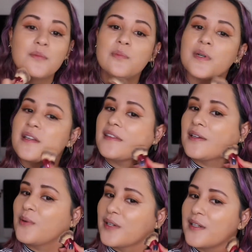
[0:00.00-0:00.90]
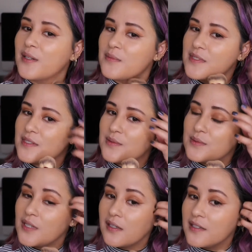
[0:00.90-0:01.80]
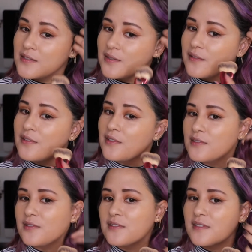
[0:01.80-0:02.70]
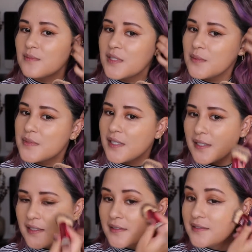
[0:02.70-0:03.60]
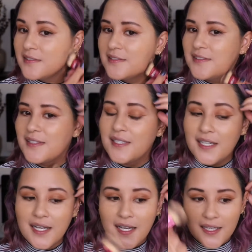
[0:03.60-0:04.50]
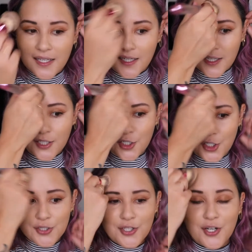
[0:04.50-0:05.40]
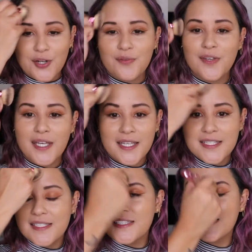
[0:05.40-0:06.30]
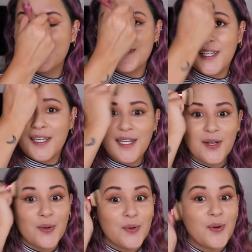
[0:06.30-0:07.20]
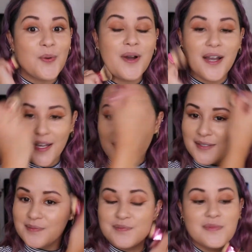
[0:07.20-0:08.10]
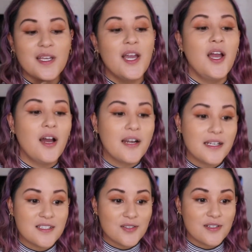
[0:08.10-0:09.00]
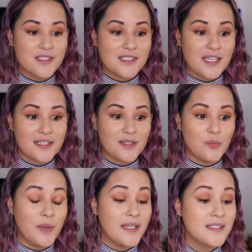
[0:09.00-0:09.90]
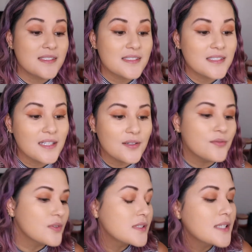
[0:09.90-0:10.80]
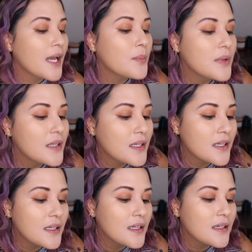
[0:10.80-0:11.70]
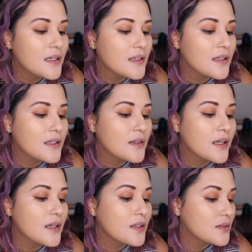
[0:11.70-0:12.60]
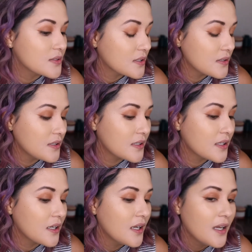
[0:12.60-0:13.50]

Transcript: But I think when it comes to talking to other adults, sometimes I get a little nervous, and I don't know why. Alright, so there's like the base of what's happening. I'll let you get a closer look.